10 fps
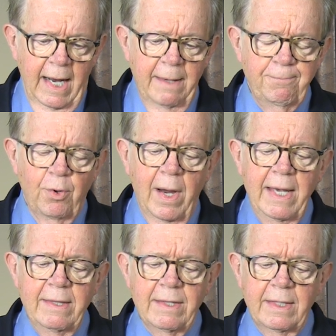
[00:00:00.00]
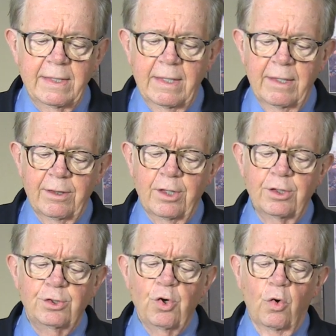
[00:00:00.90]
I pray that
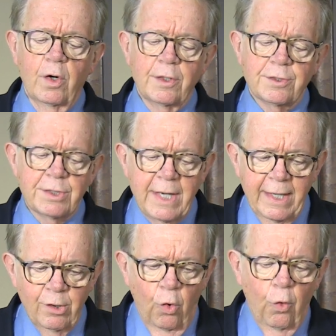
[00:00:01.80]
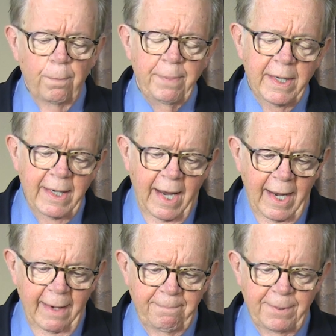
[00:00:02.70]
the doors can open
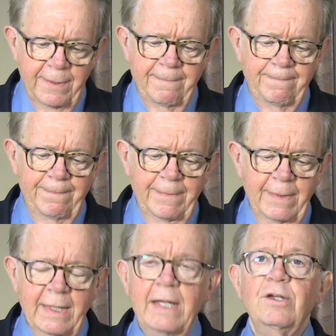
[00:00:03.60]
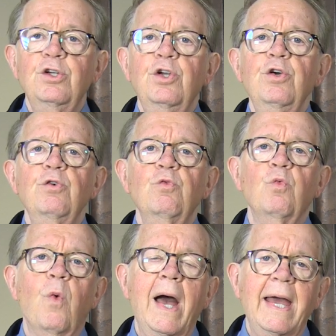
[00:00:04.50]
up, that new
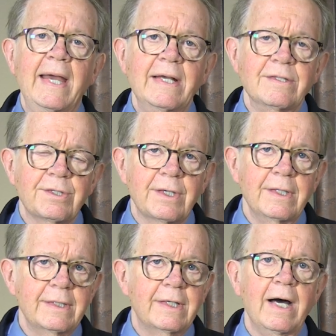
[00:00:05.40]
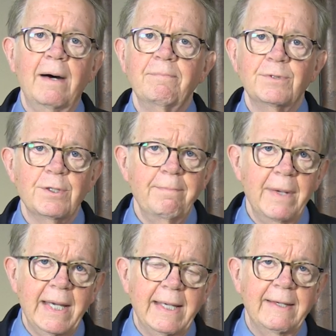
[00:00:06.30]
ways can come to
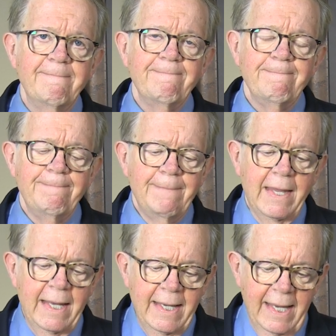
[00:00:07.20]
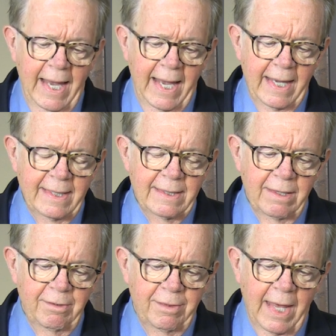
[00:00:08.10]
me,
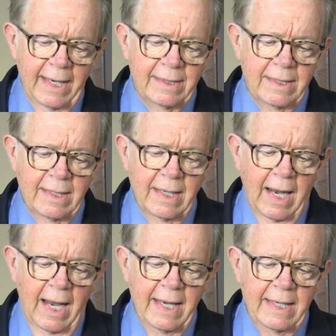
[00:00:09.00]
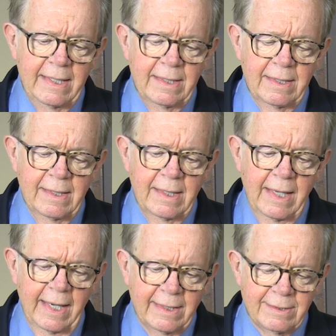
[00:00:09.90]
and that I
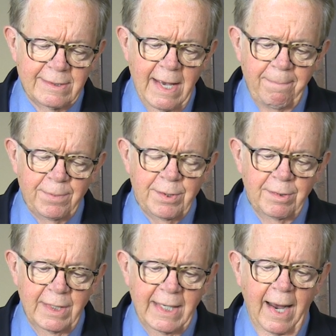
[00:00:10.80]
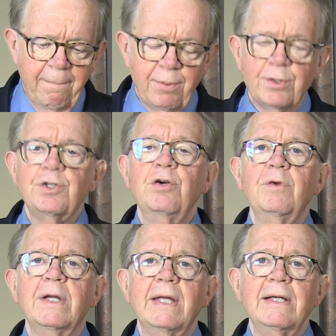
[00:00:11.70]
accept the
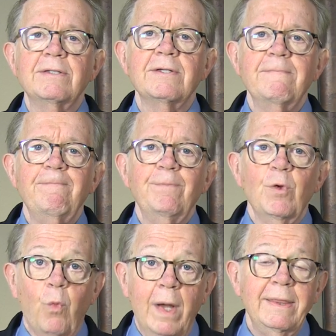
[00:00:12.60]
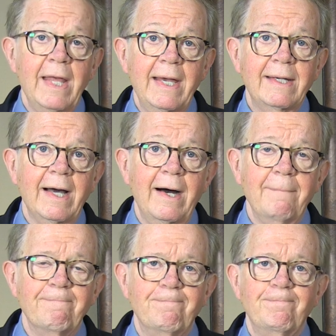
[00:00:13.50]
opportunities when they
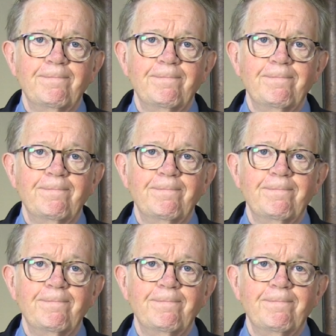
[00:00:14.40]
come